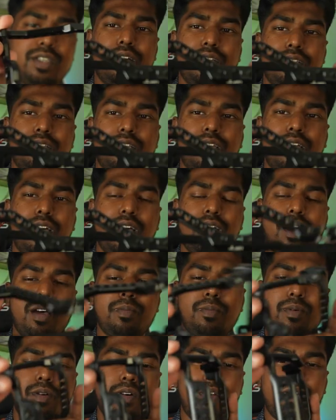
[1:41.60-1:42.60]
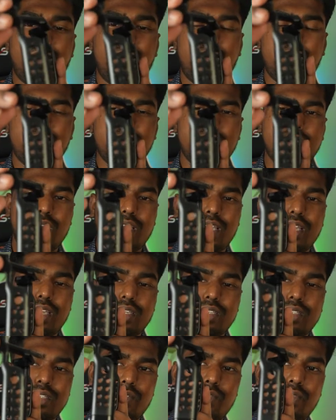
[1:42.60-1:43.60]
on top, on all
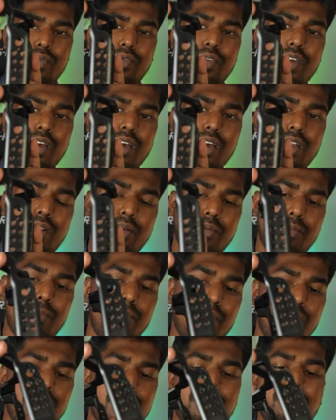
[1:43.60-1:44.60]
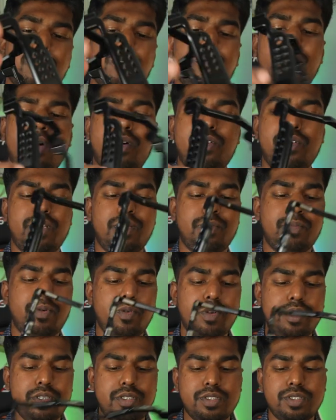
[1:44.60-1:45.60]
sides. And we've got multiple mounting
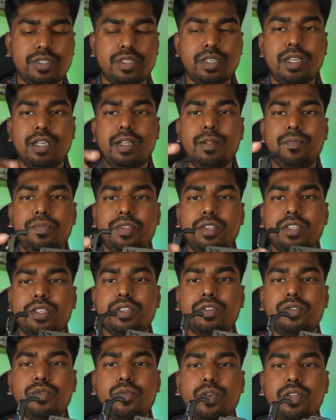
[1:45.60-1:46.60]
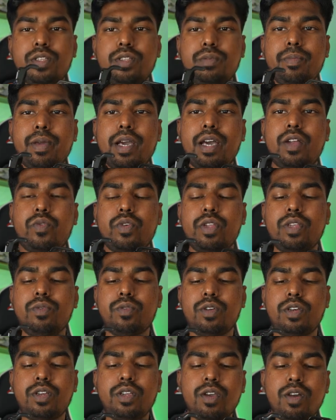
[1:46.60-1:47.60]
points. This is where the battery
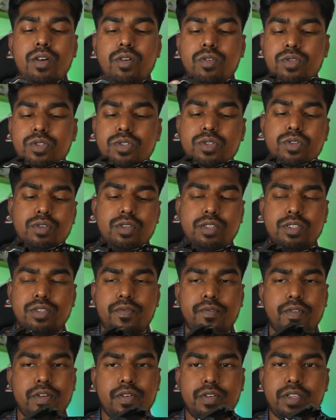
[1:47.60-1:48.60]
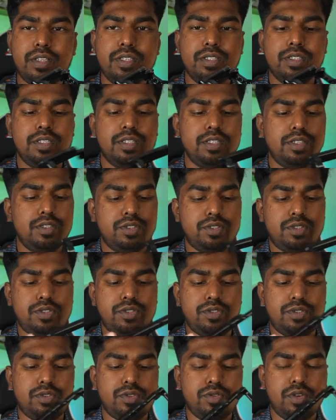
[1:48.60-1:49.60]
would go, so it's very easy
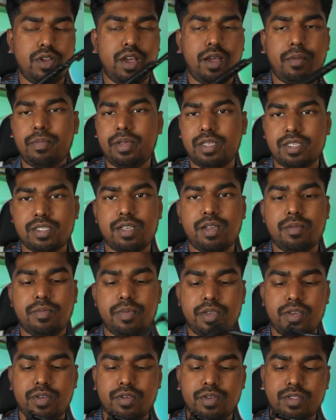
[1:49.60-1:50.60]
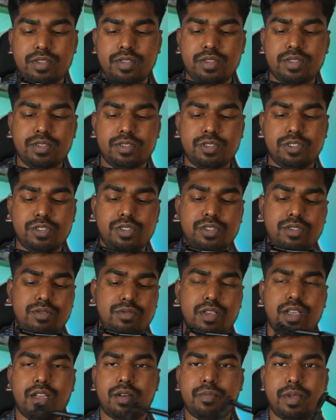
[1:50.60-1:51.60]
to not mess up. You know, it just
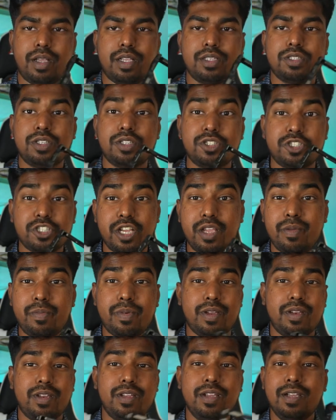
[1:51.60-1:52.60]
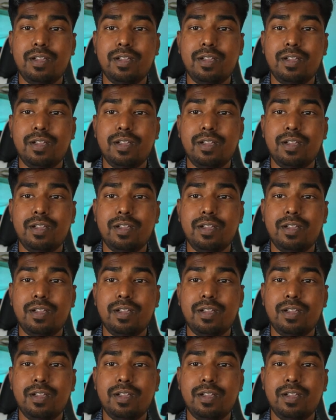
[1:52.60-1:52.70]
gotta match the shape, and